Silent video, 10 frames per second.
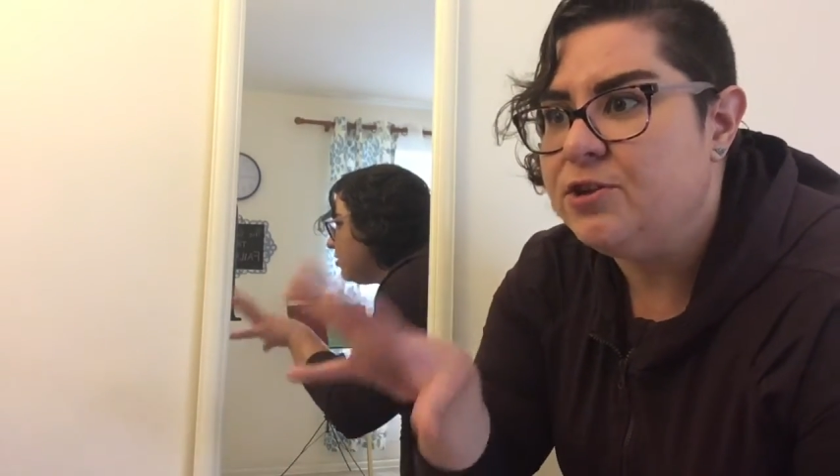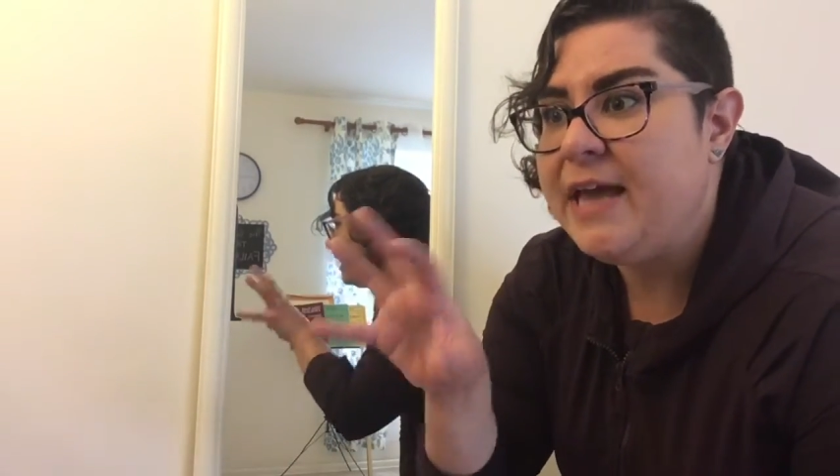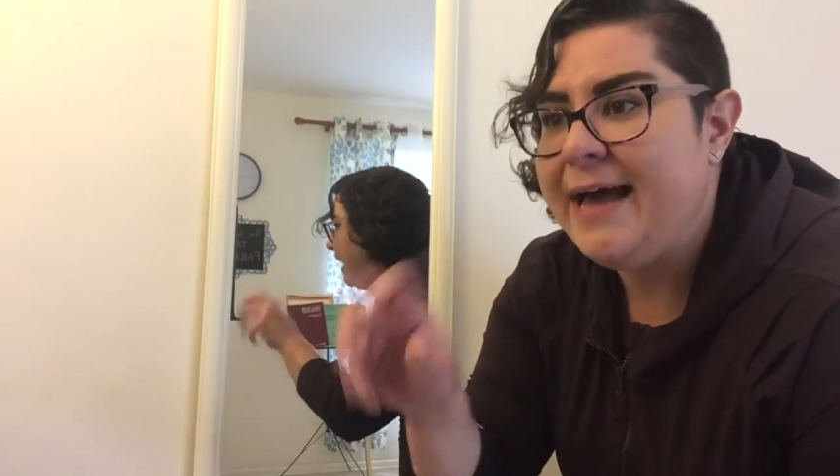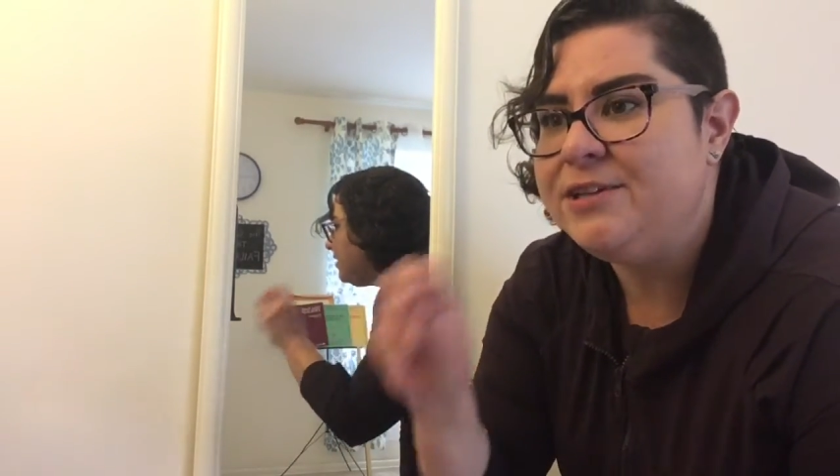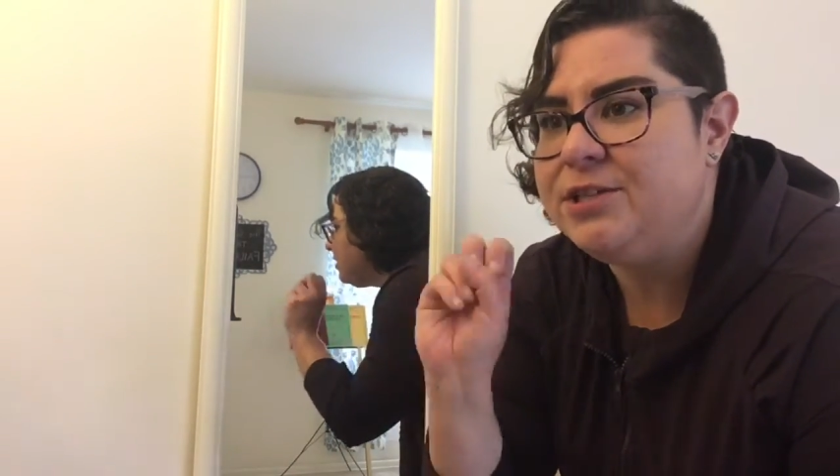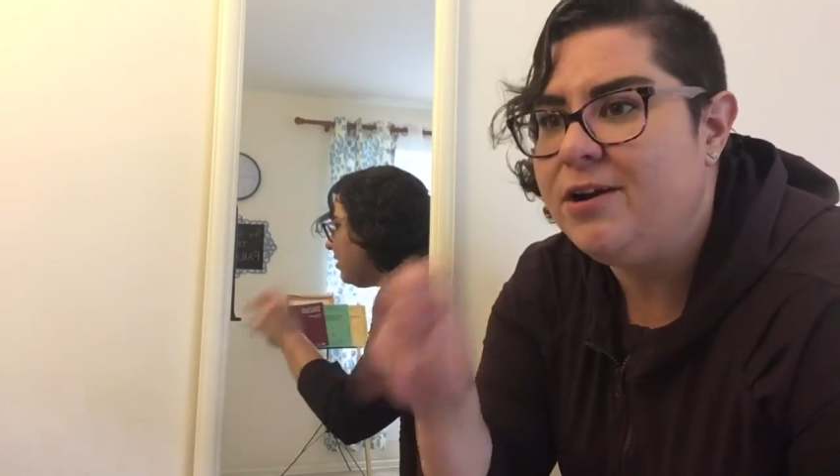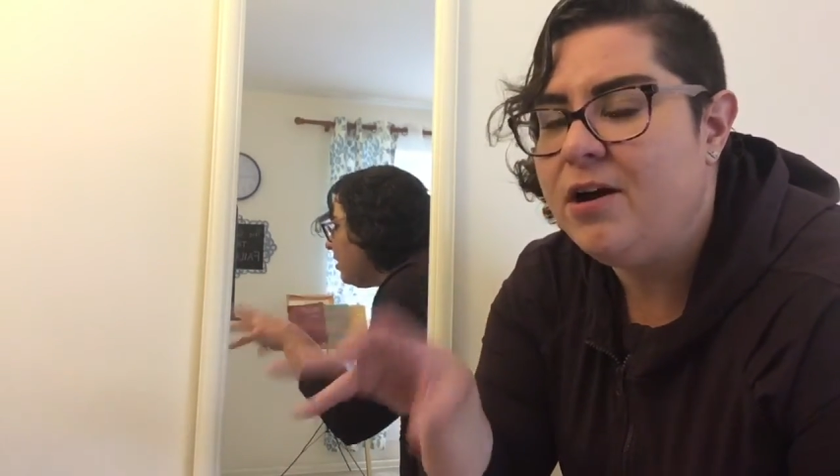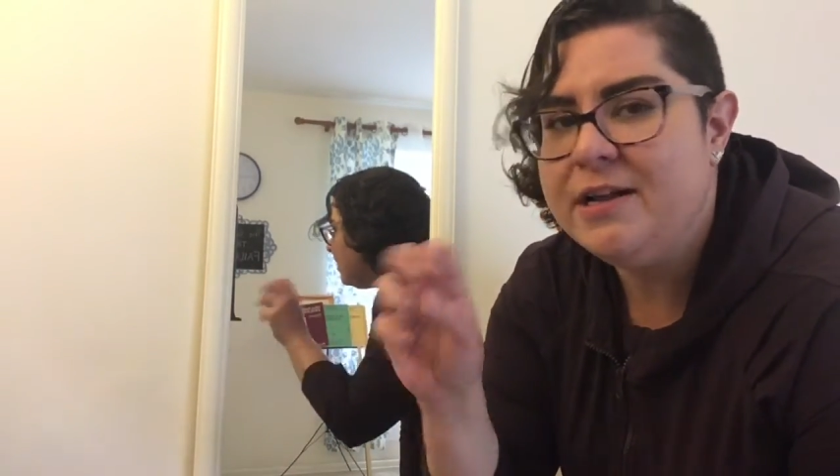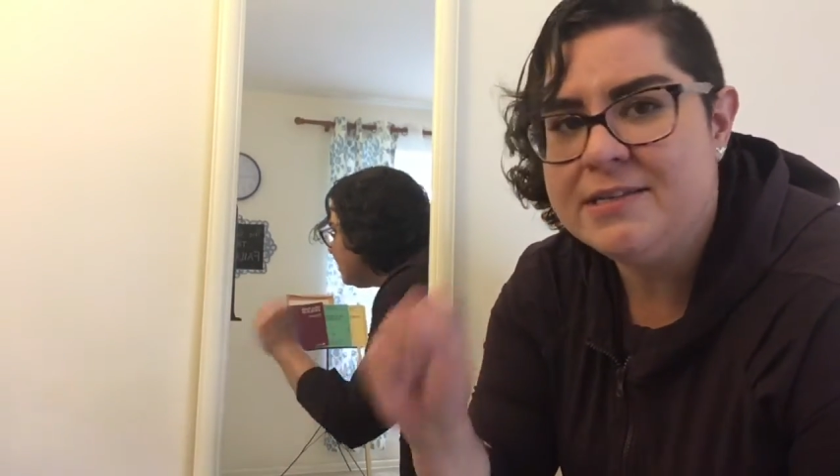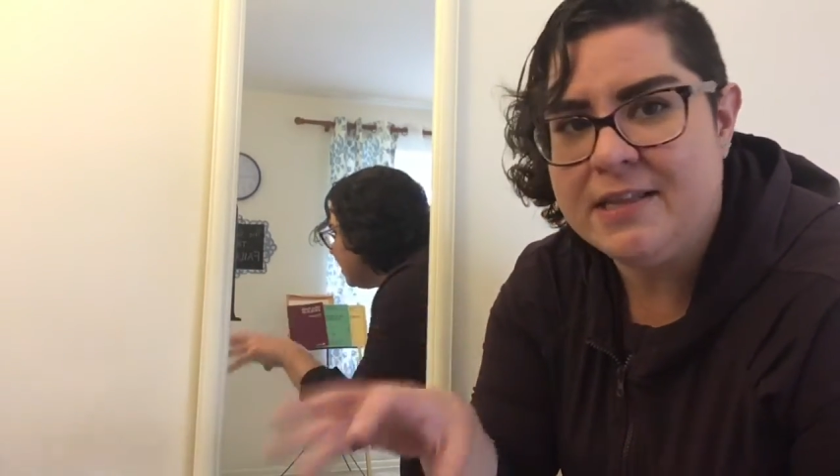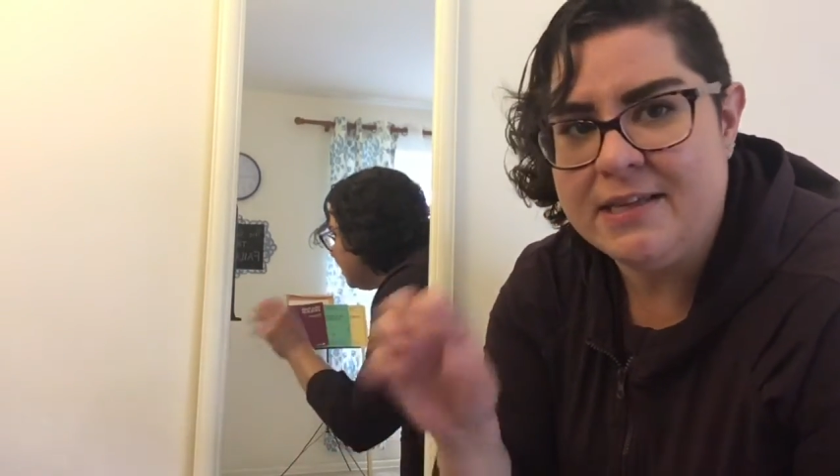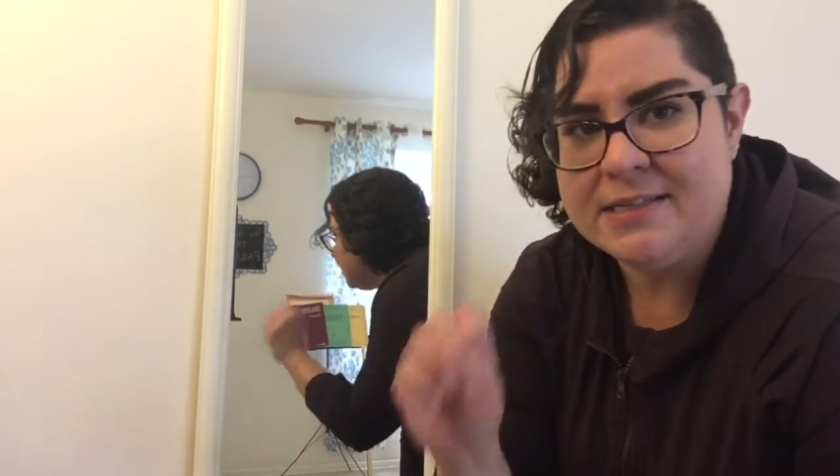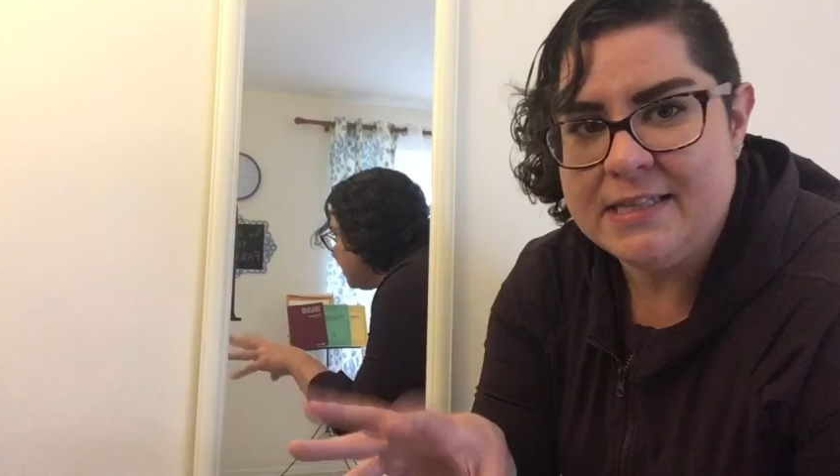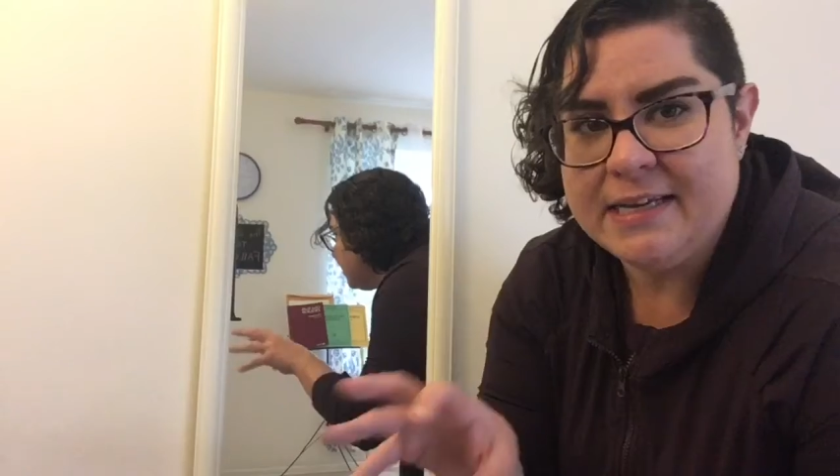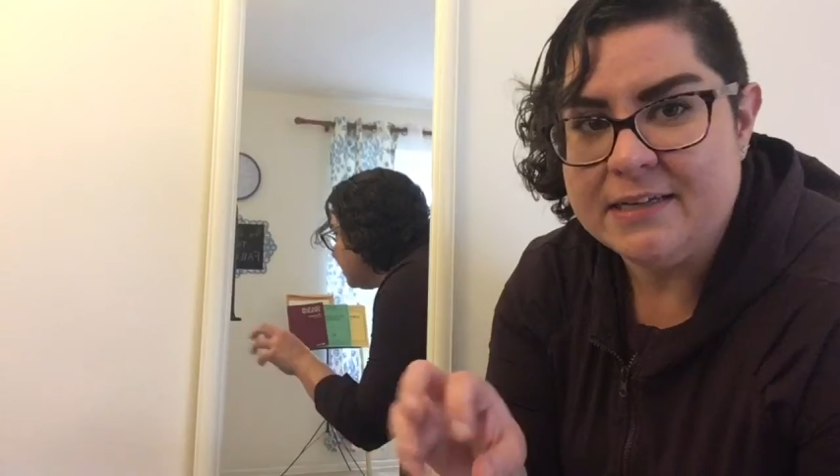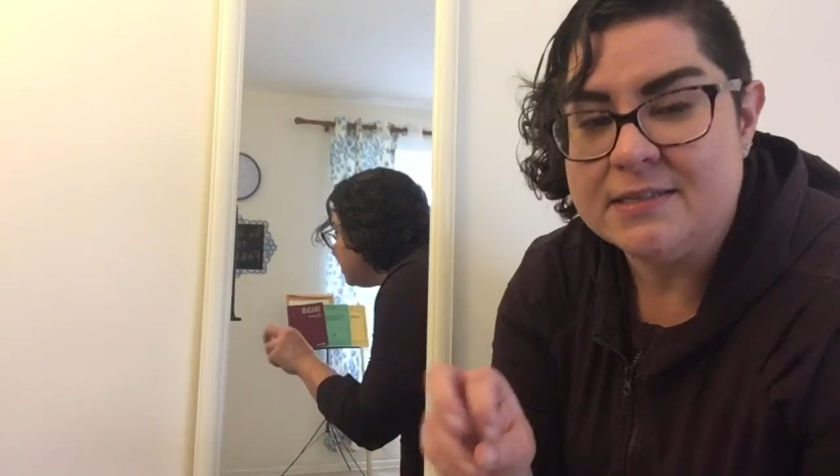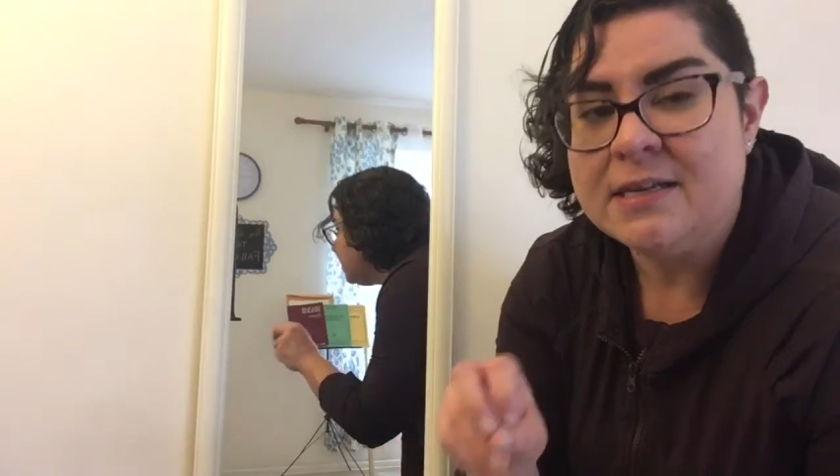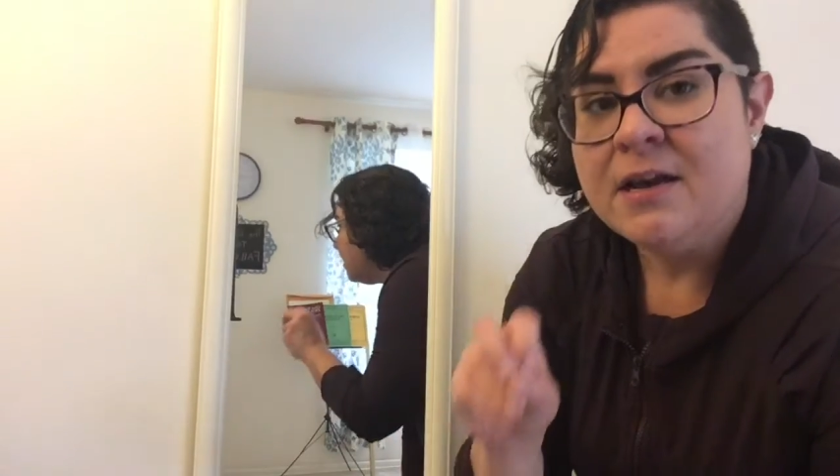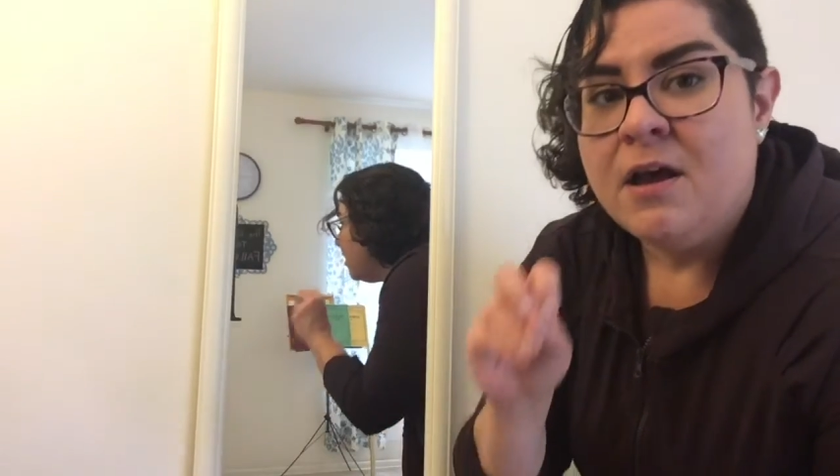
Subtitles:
catching on to these things.